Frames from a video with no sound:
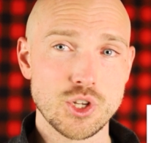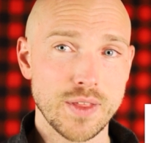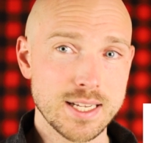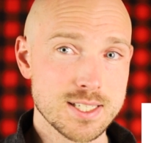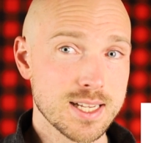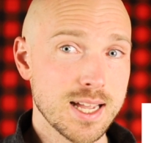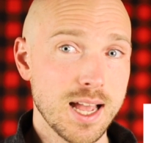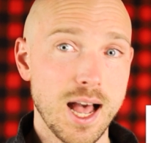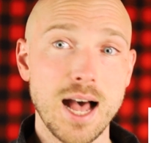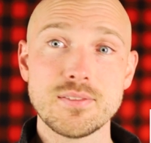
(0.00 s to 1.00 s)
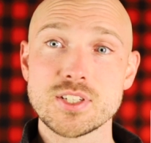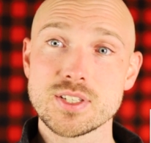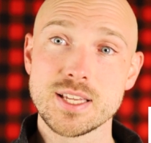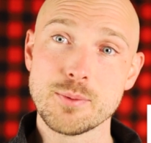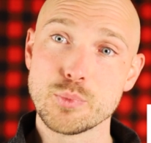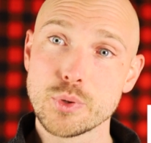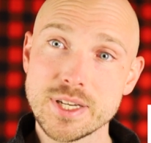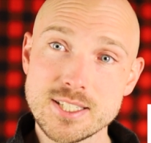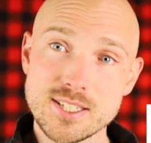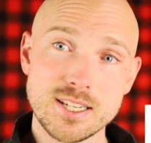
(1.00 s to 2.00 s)
So that's obviously a
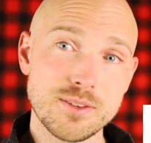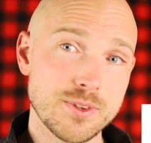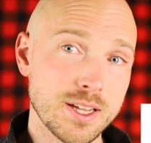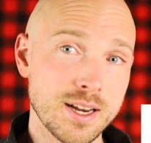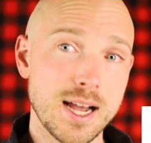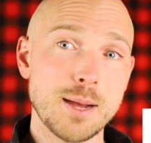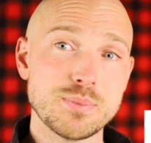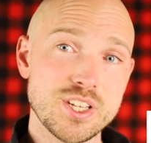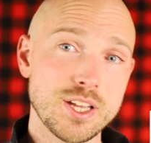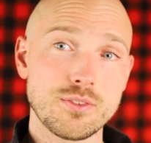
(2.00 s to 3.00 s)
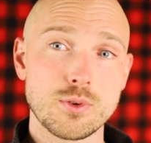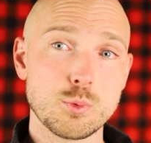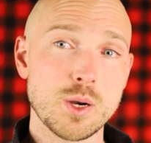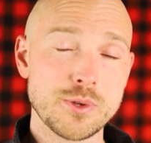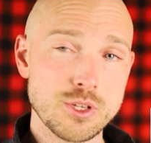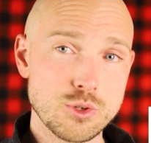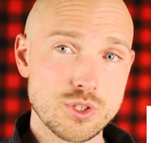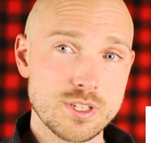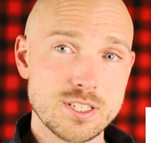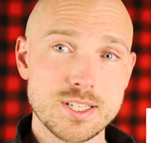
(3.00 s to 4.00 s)
pretty significant uptick for what we
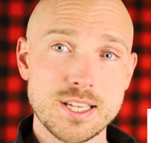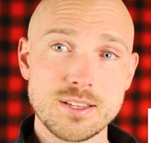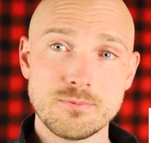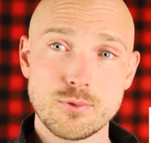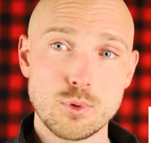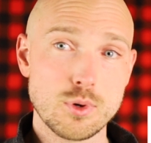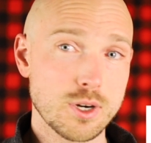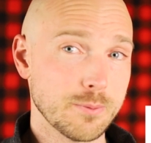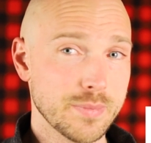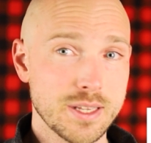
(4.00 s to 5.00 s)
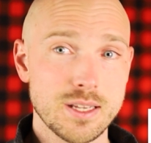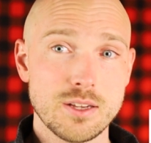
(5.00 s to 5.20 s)
usually see for